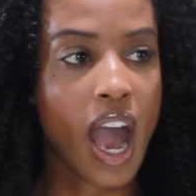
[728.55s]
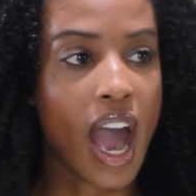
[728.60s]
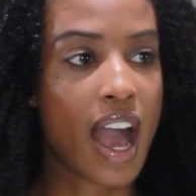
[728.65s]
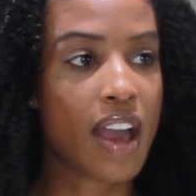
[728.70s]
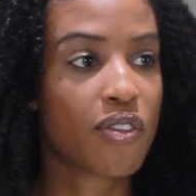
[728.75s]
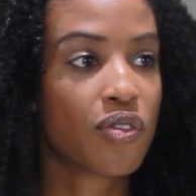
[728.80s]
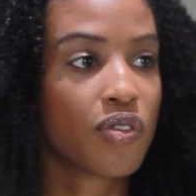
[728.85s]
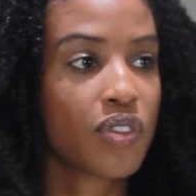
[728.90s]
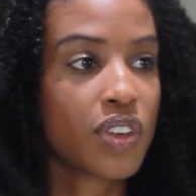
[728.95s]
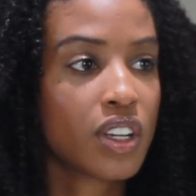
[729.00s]

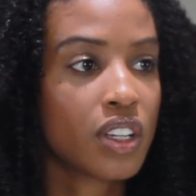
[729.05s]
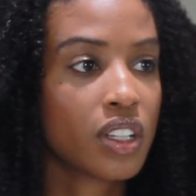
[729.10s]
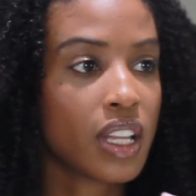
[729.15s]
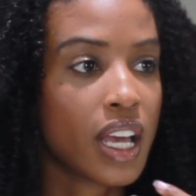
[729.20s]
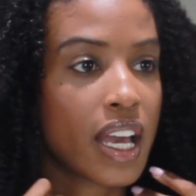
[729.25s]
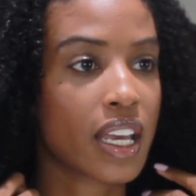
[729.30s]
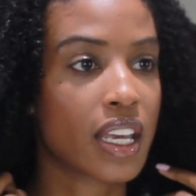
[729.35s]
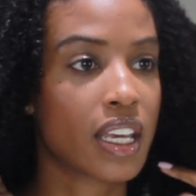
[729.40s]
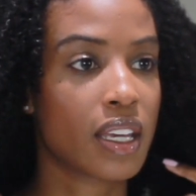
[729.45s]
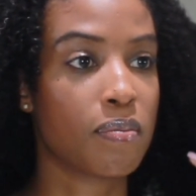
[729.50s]
I feel
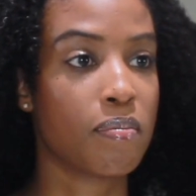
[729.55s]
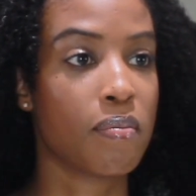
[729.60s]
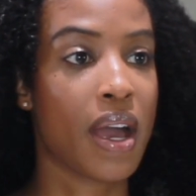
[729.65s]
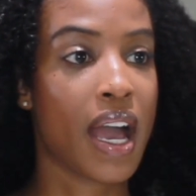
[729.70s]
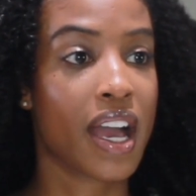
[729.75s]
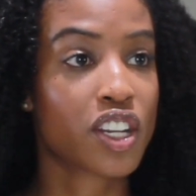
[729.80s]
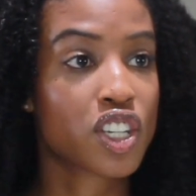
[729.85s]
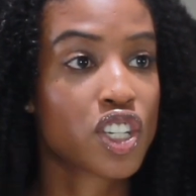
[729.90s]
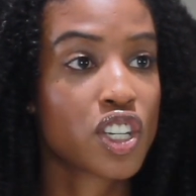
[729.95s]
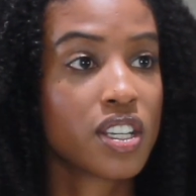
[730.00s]
like it
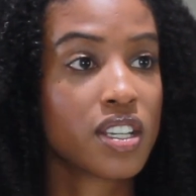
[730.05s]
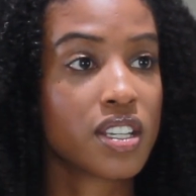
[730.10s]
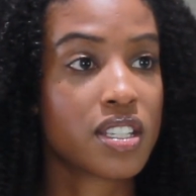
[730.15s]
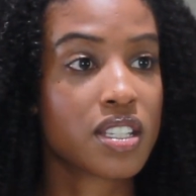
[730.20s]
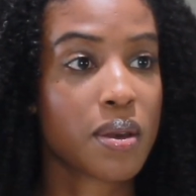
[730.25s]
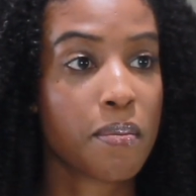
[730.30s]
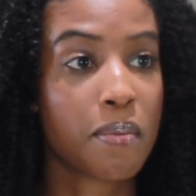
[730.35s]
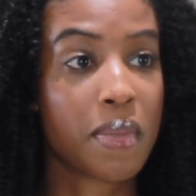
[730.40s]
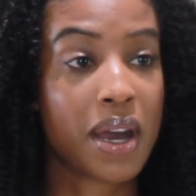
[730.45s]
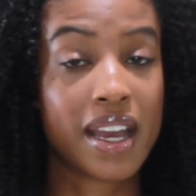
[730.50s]

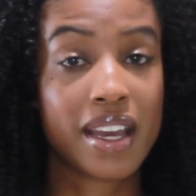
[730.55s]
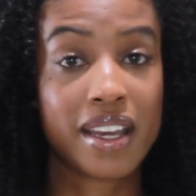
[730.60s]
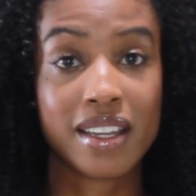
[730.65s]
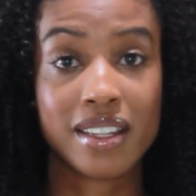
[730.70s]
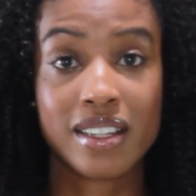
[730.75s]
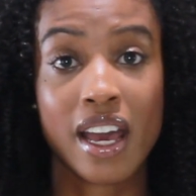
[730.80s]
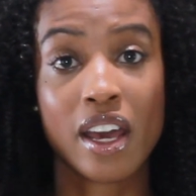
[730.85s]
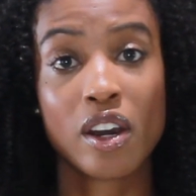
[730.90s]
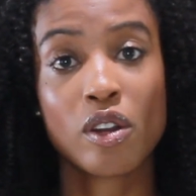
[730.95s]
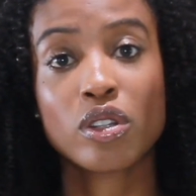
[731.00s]
matches
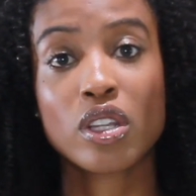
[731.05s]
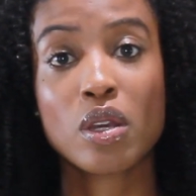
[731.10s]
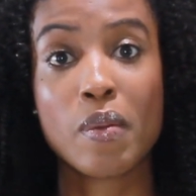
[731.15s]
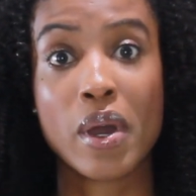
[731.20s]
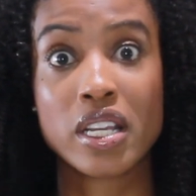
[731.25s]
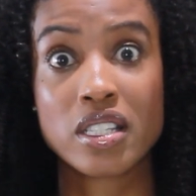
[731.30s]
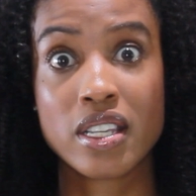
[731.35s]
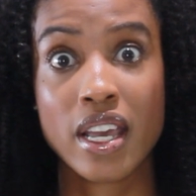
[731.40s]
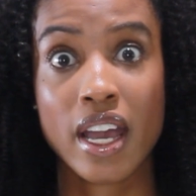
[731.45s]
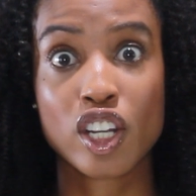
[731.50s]
not only
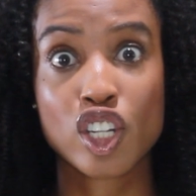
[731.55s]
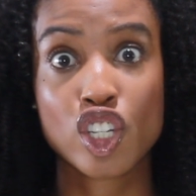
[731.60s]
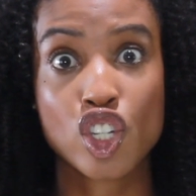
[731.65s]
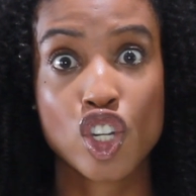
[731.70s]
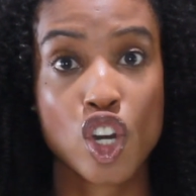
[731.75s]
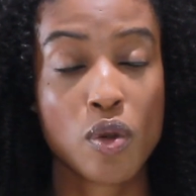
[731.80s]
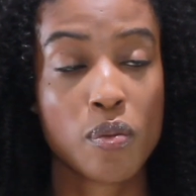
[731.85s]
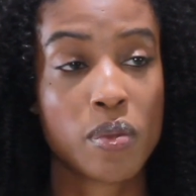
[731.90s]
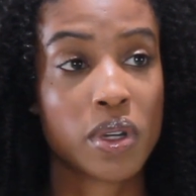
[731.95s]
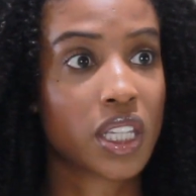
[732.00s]
my
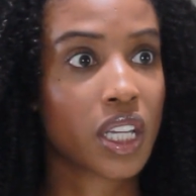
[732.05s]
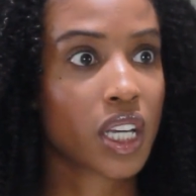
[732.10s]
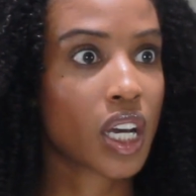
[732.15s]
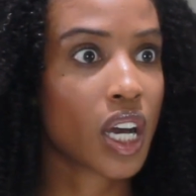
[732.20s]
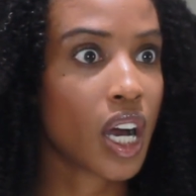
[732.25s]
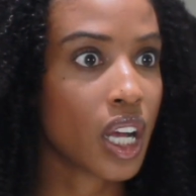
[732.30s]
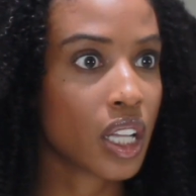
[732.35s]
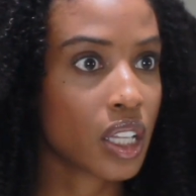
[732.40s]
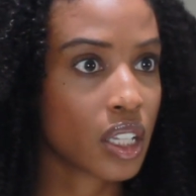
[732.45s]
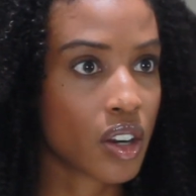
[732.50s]
texture, but the
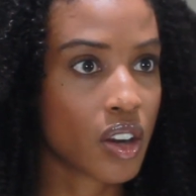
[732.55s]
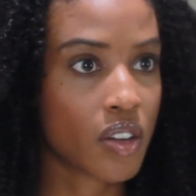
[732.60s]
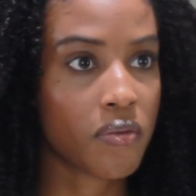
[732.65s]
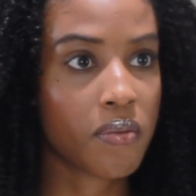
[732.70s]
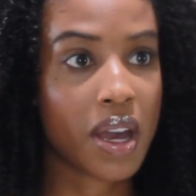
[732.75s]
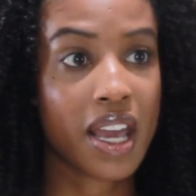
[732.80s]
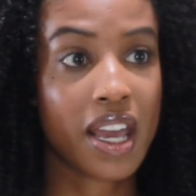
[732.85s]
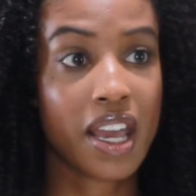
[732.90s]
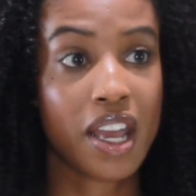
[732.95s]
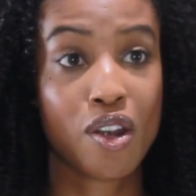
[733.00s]
color of
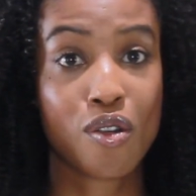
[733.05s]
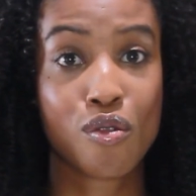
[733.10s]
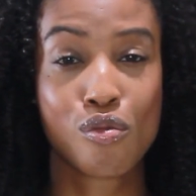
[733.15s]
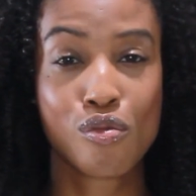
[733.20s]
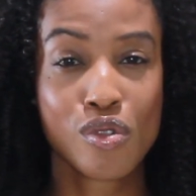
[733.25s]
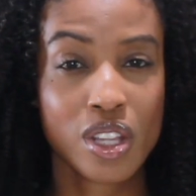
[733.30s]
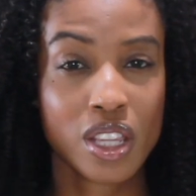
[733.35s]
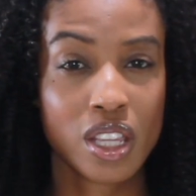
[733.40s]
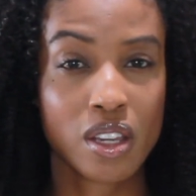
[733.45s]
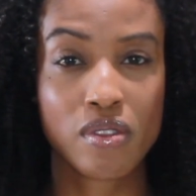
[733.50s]
my hair
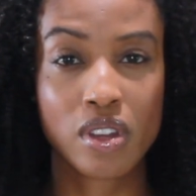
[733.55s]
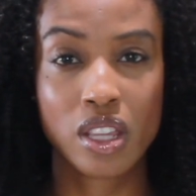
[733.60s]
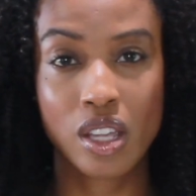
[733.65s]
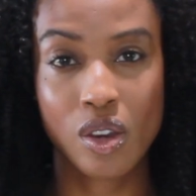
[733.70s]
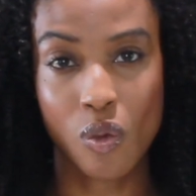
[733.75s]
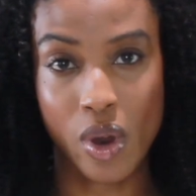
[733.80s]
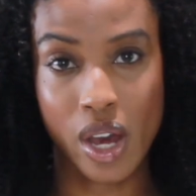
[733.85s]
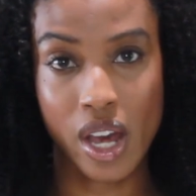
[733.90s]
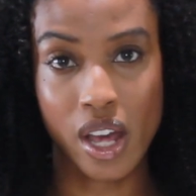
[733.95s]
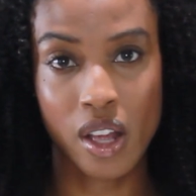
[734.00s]
really,
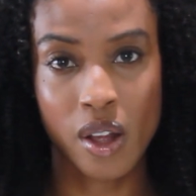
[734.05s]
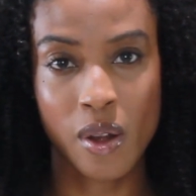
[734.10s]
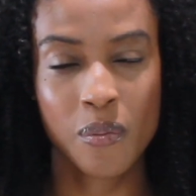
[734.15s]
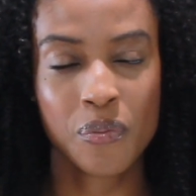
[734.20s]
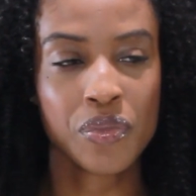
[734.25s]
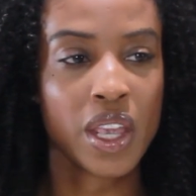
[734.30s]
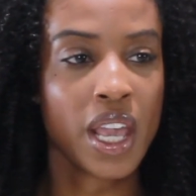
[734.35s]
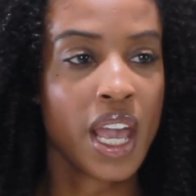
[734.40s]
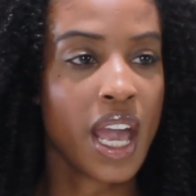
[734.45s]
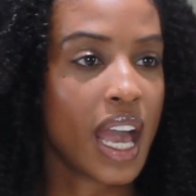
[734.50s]
really well.